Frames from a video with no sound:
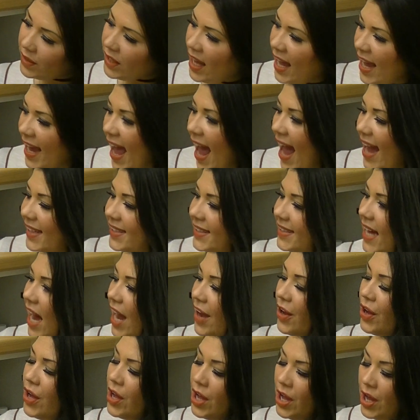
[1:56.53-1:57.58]
Okay,
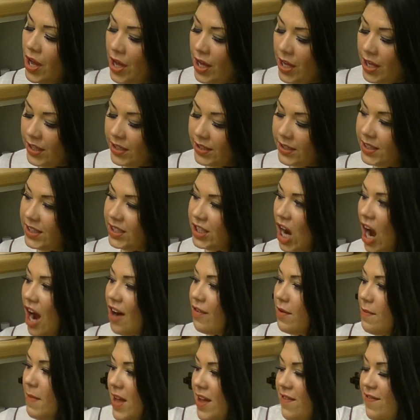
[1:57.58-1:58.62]
so
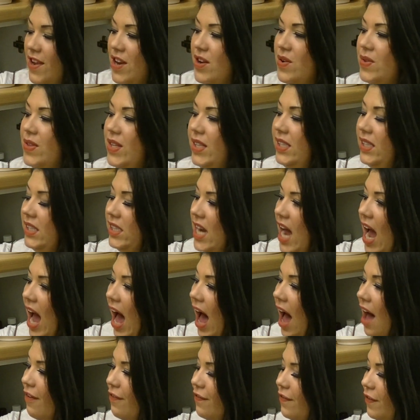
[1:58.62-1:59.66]
start removing all the
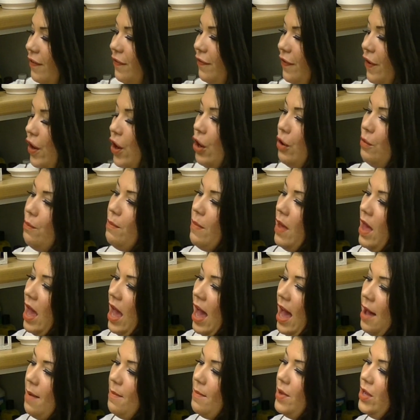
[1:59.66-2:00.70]
stuff from
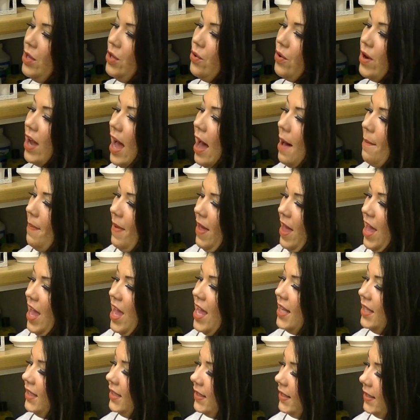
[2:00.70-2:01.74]
your
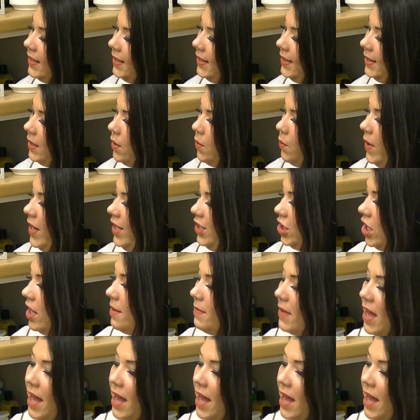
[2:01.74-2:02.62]
cupboard, which I'm